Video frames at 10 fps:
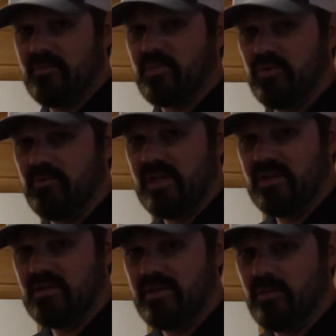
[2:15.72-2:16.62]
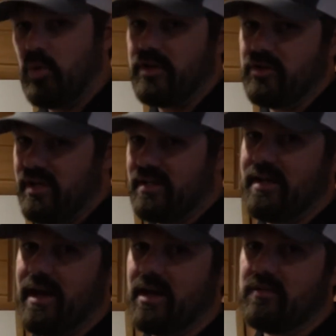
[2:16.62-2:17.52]
improvement than what you're going to
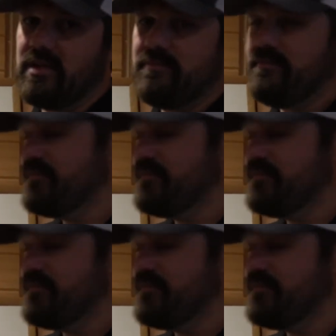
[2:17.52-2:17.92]
get out of it.